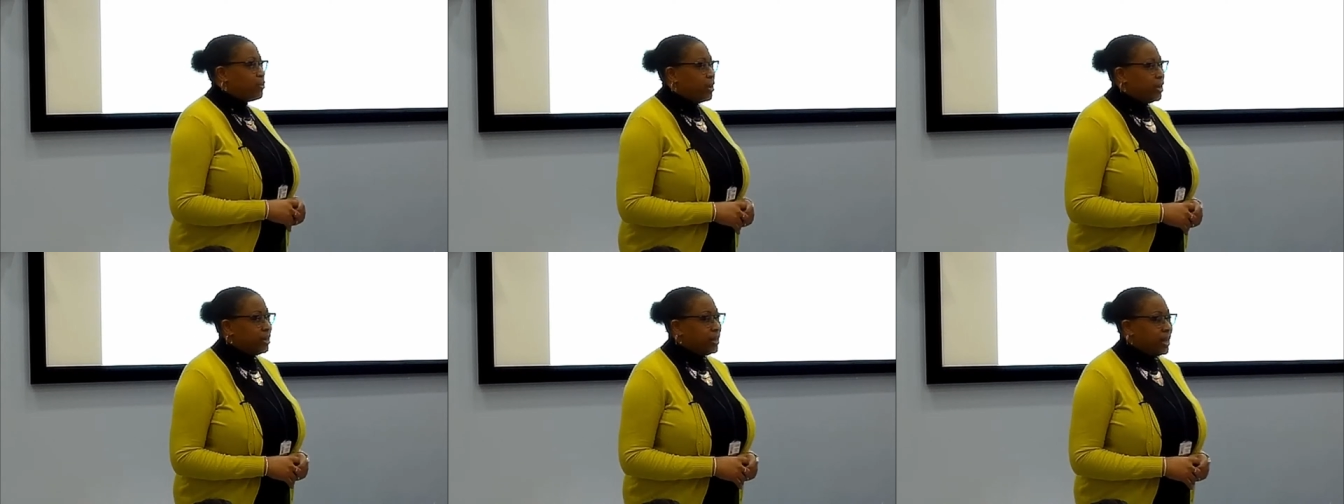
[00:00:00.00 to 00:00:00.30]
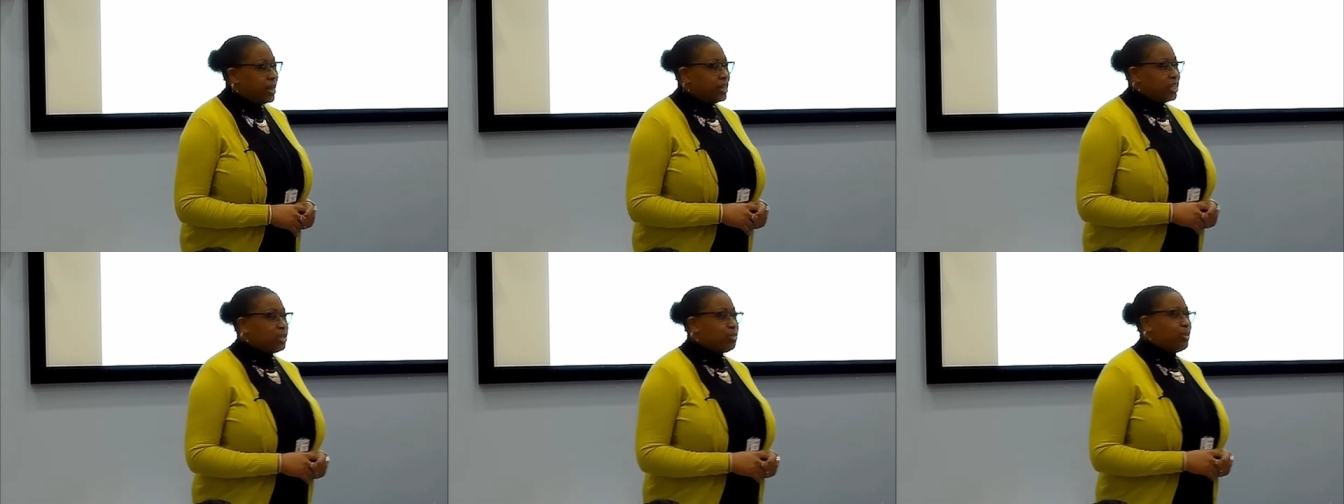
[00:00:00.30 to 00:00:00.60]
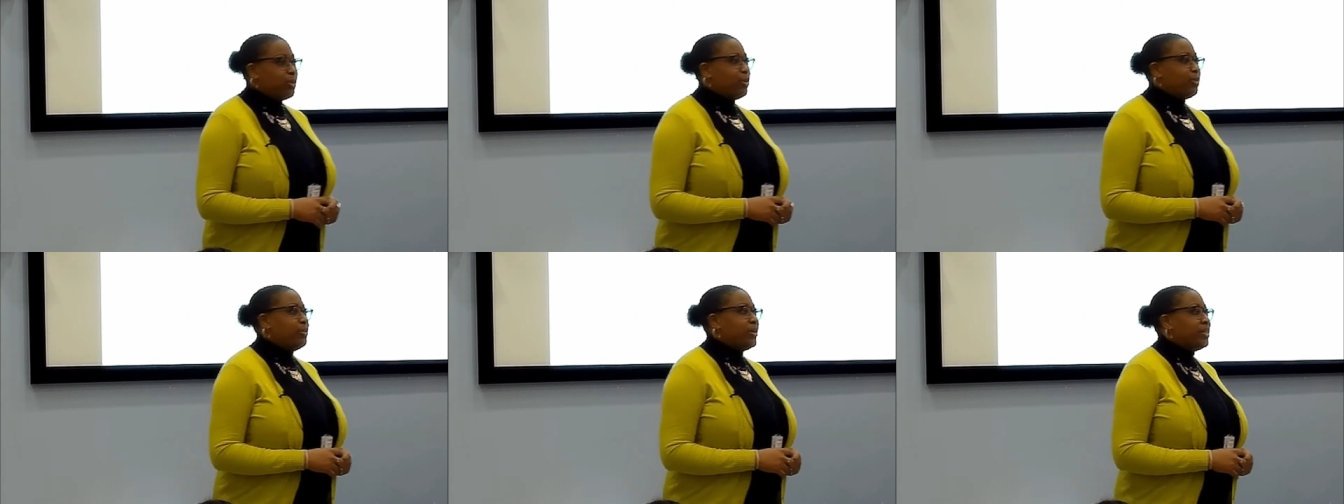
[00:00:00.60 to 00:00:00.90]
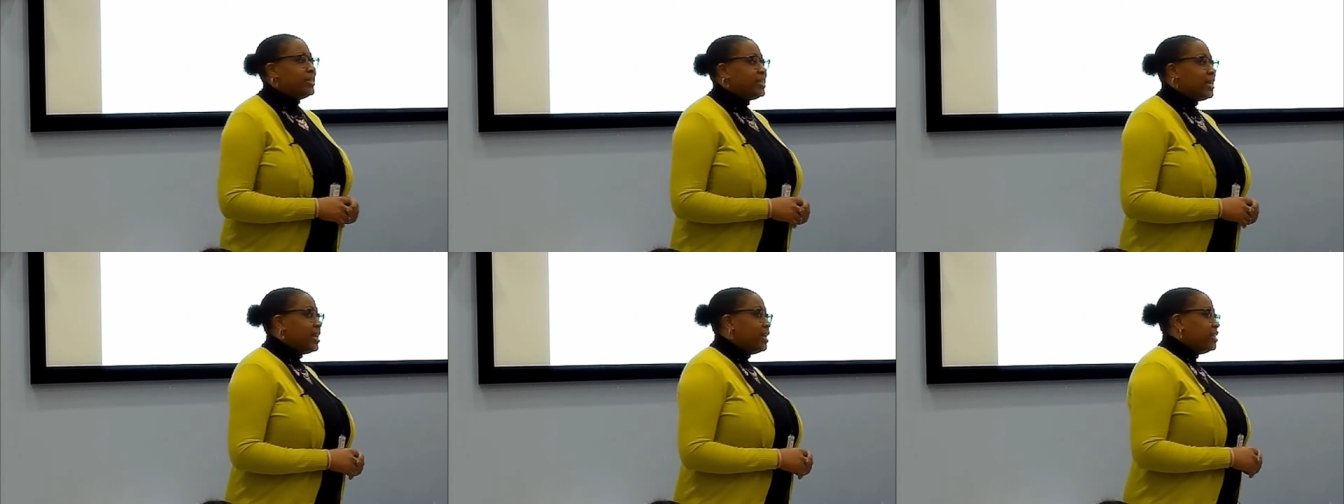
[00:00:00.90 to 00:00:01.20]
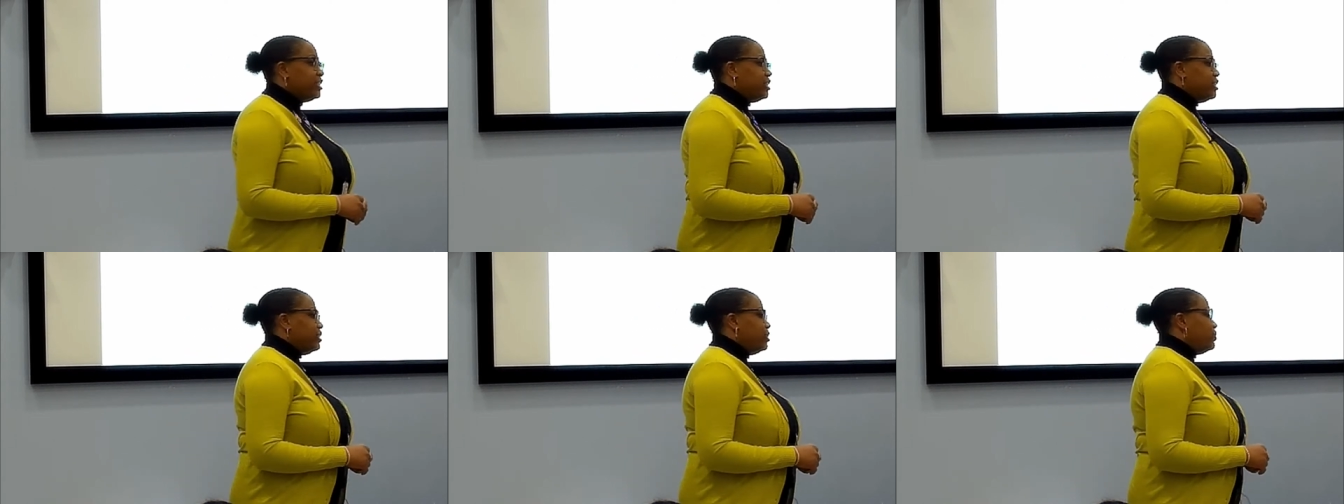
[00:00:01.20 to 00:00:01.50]
great
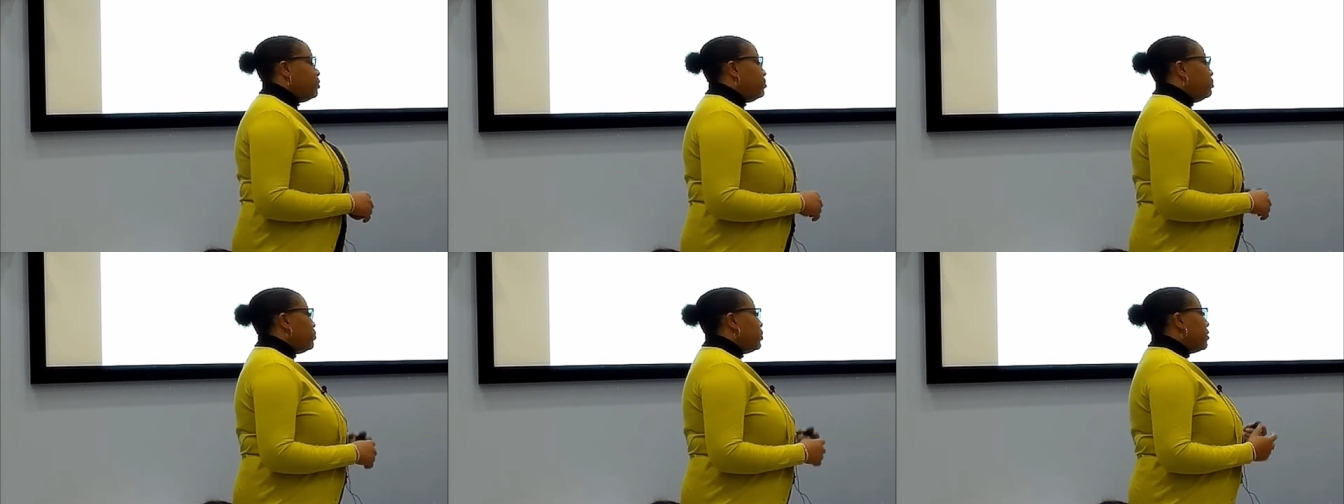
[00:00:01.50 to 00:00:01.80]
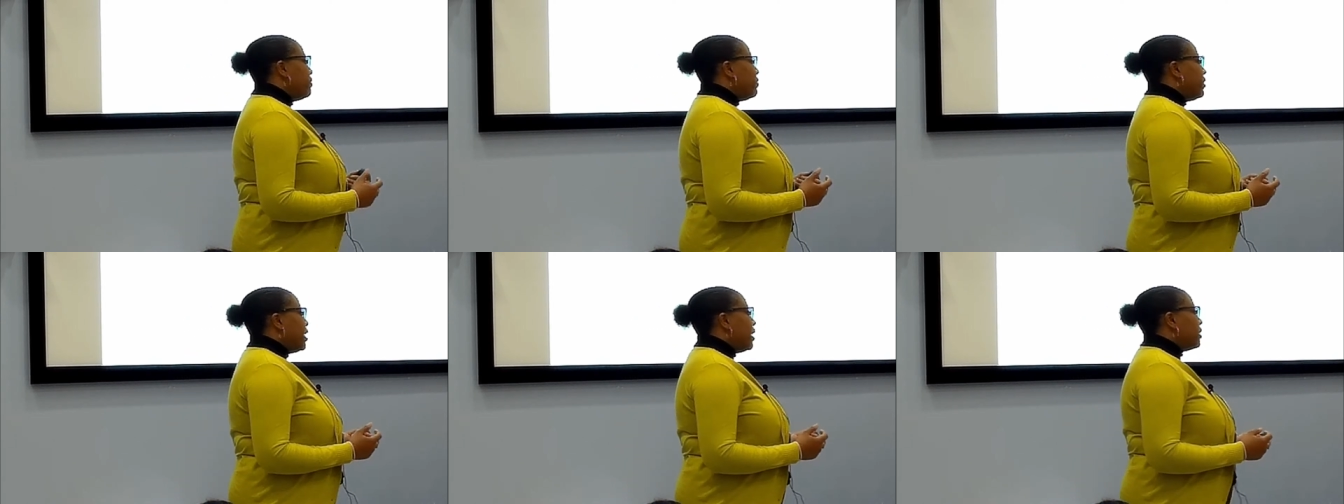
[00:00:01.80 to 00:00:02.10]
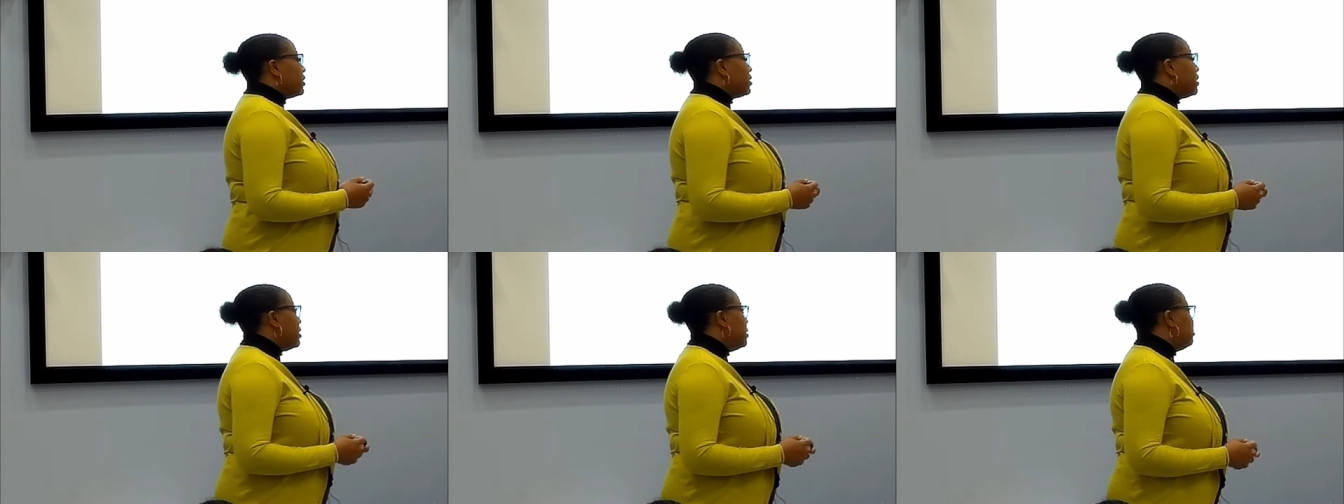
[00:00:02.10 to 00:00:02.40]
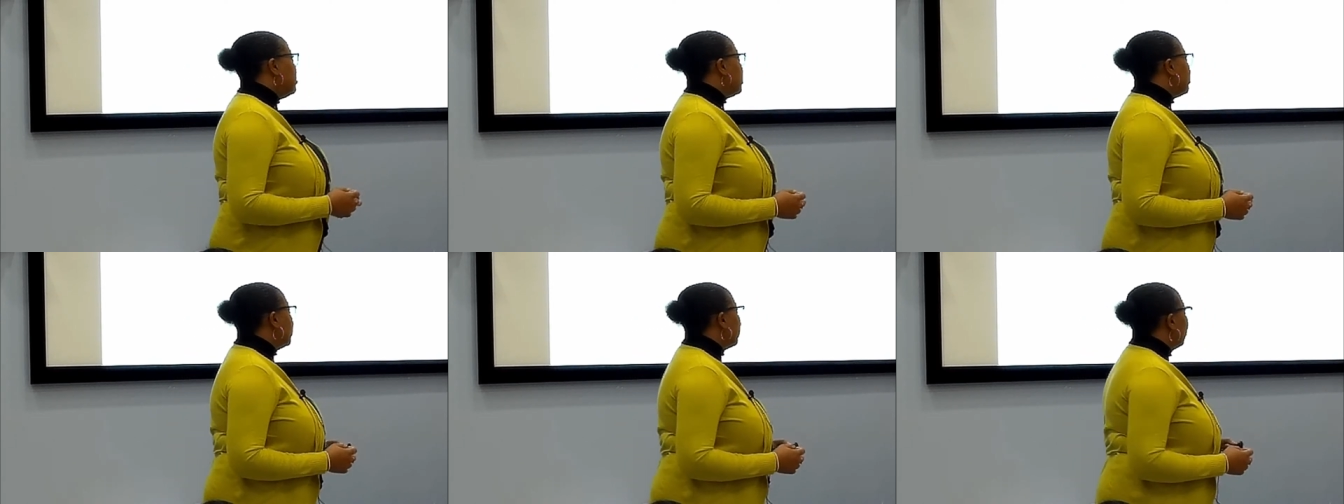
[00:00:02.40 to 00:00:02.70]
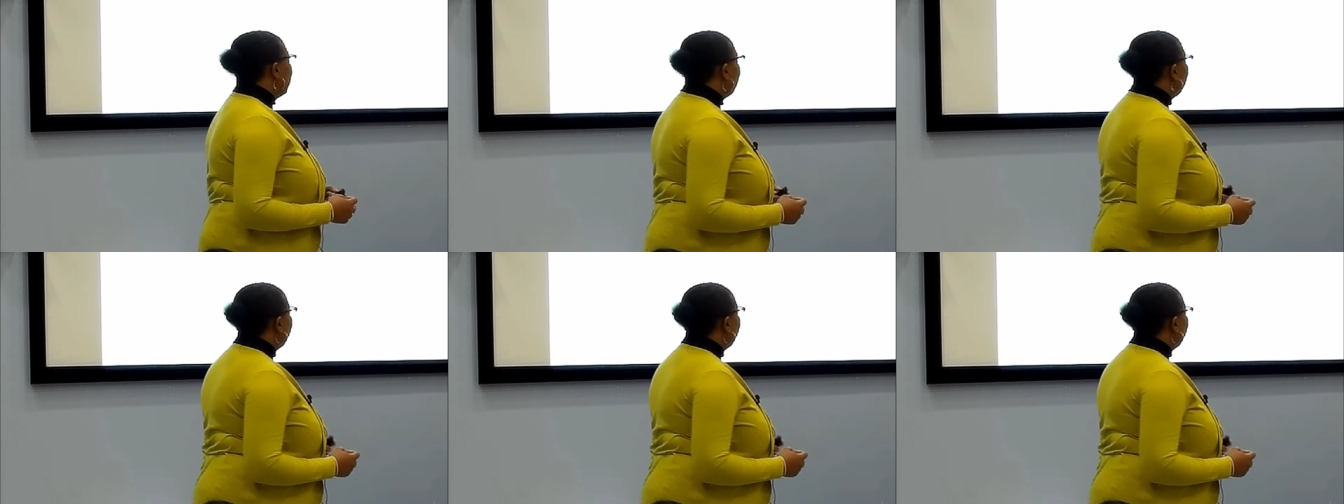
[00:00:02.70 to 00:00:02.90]
experimentation, and with that comes a